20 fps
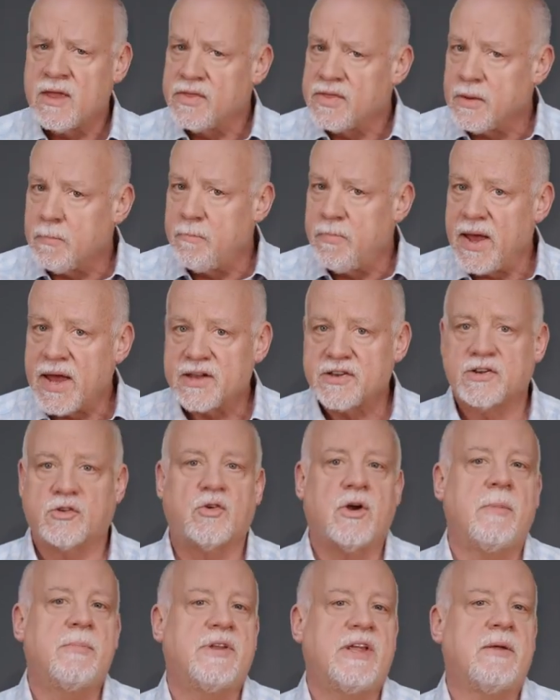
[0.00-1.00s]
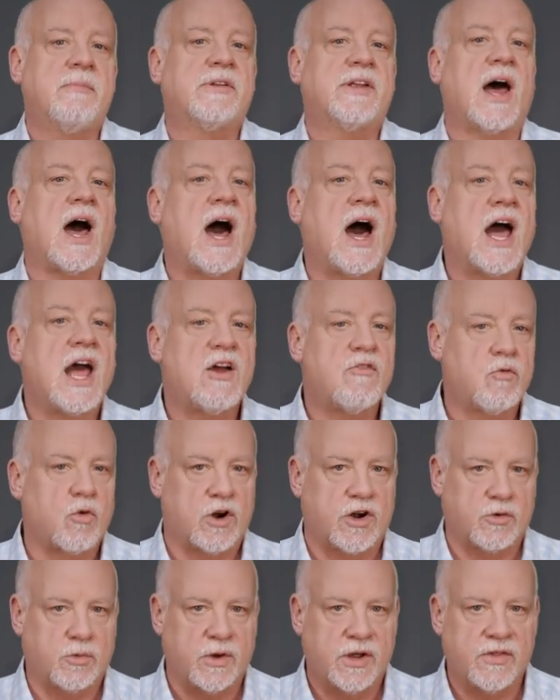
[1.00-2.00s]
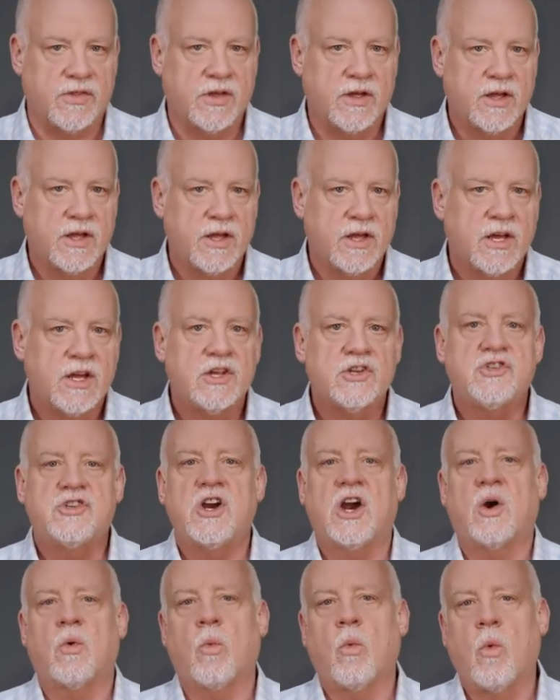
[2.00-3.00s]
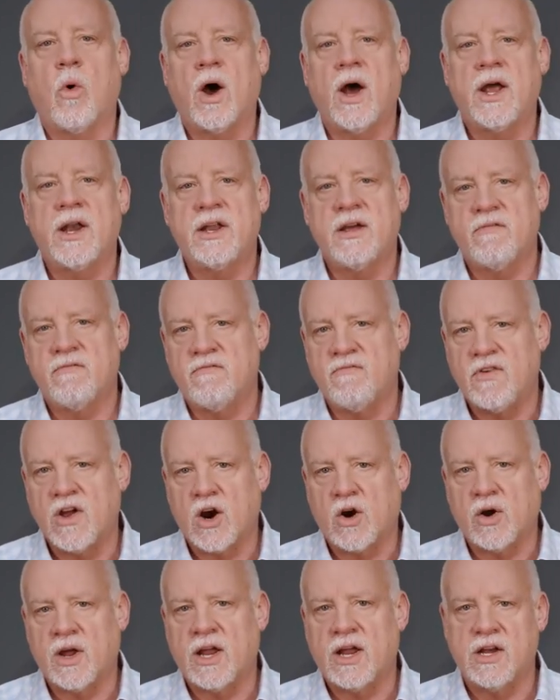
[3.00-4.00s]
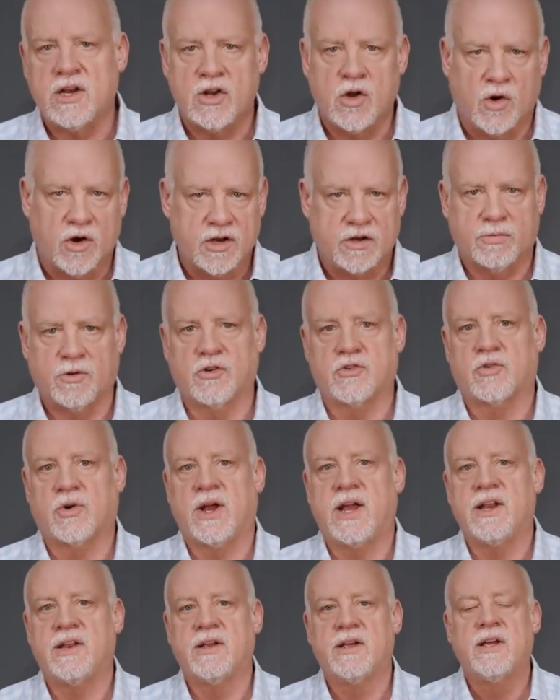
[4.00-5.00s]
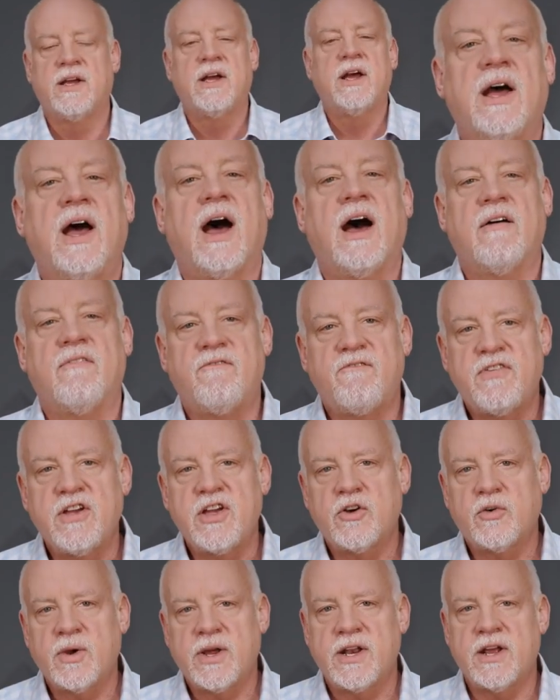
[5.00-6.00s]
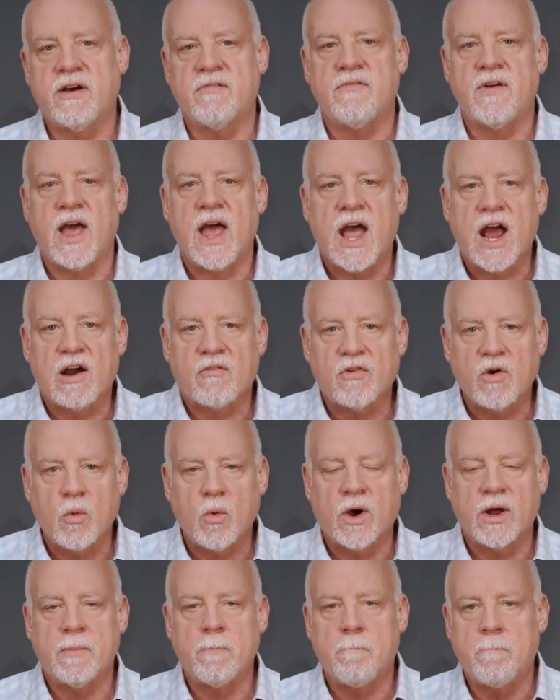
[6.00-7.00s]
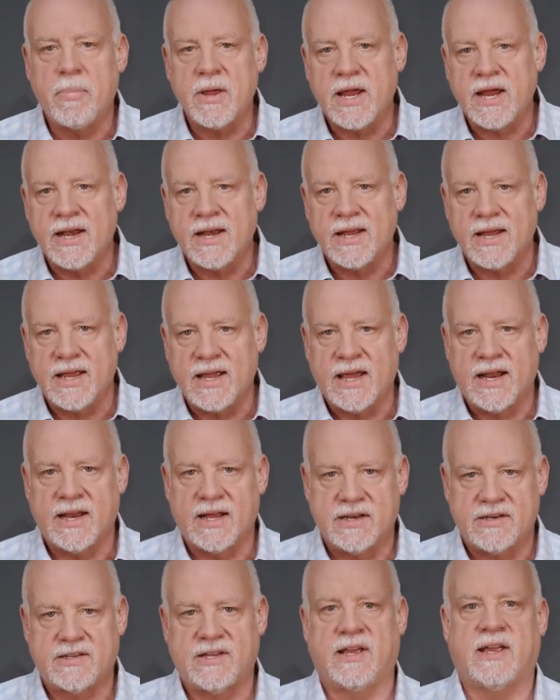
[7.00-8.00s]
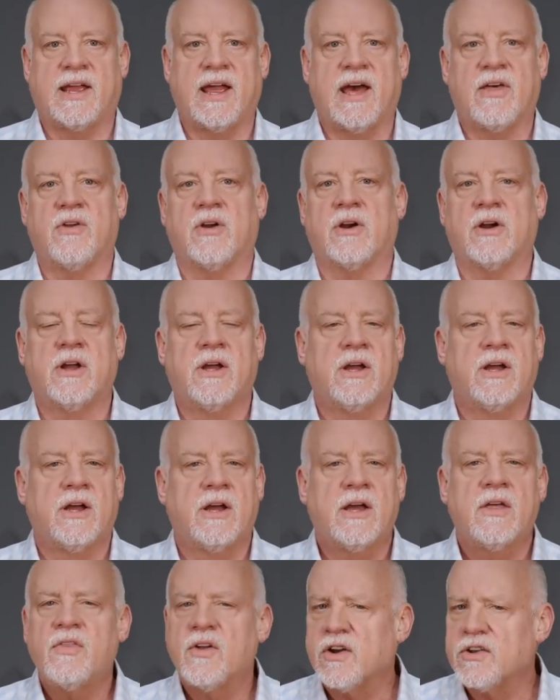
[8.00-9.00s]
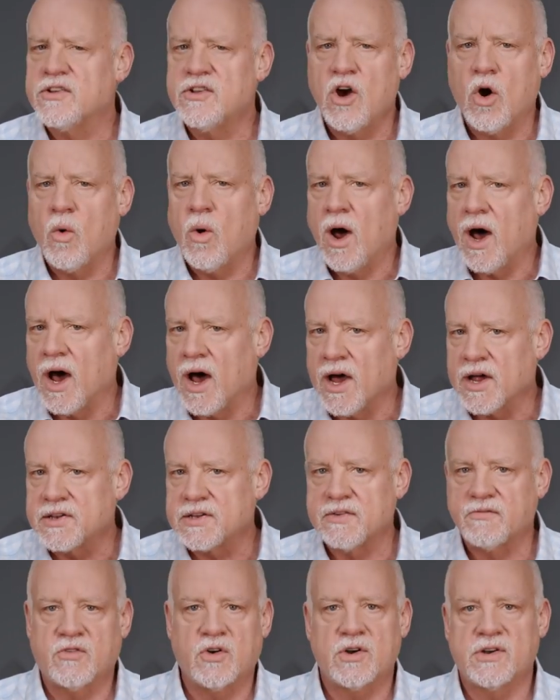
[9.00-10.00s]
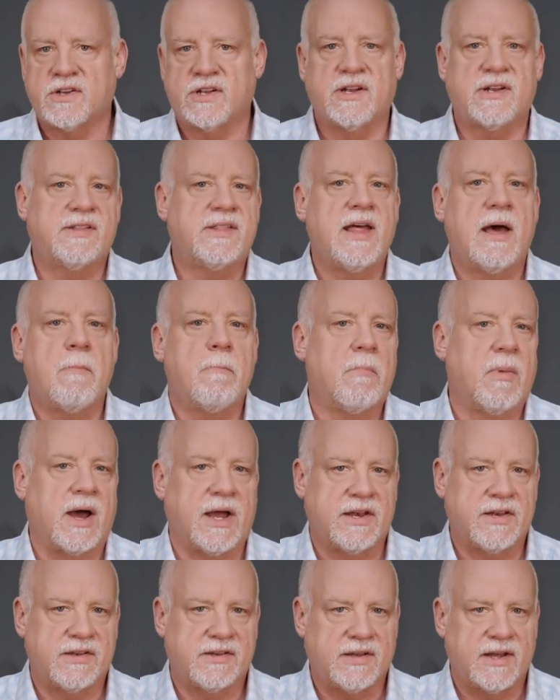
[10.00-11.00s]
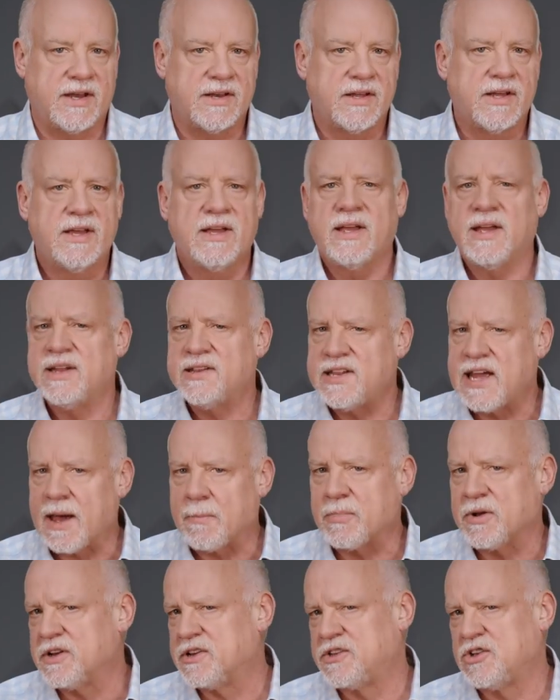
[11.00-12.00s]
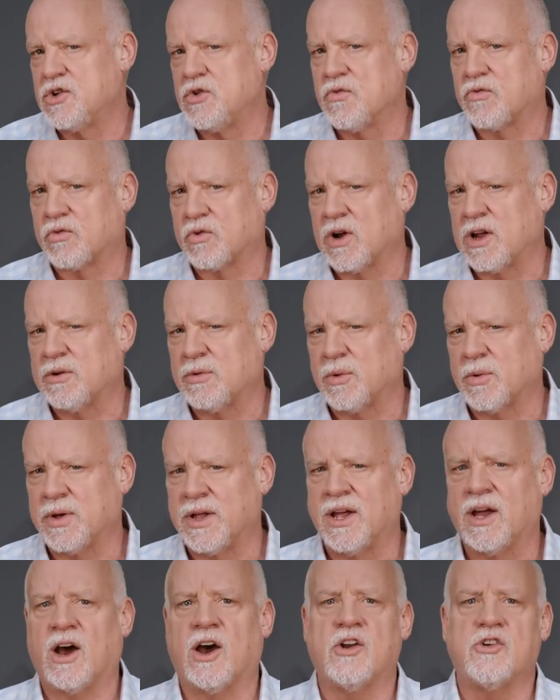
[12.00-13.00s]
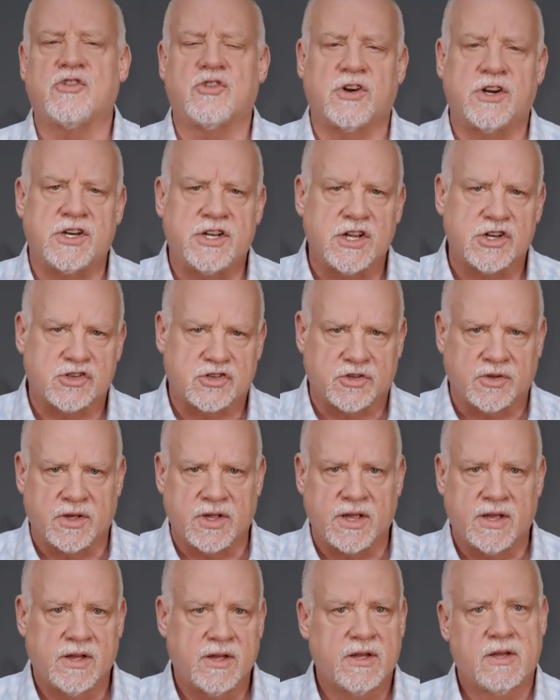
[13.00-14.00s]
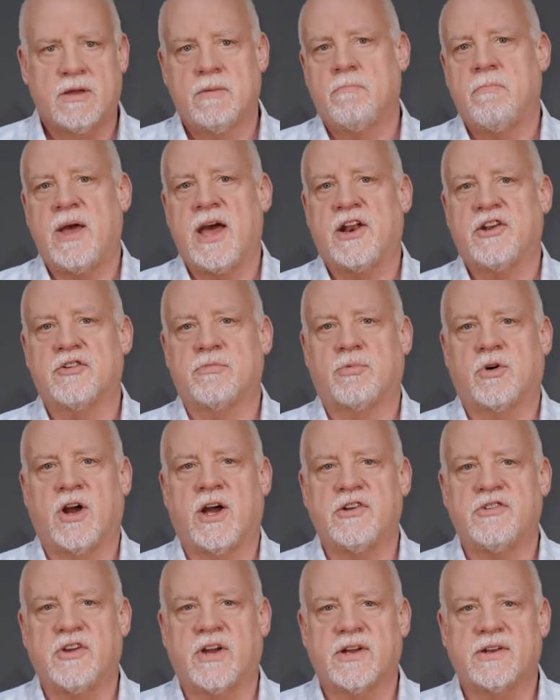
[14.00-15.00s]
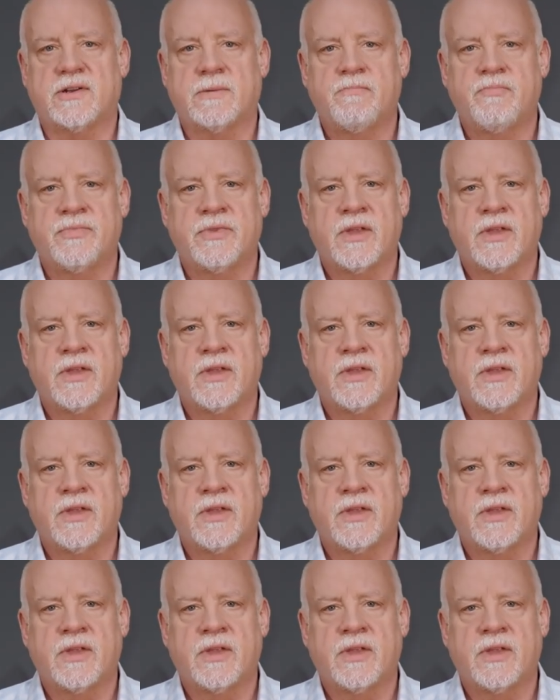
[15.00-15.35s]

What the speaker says: The best Scrum teams I've worked with share one very noticeable trait, a feeling of everyone being in it together. There's no us versus them mindset, as happens too frequently on traditionally managed projects.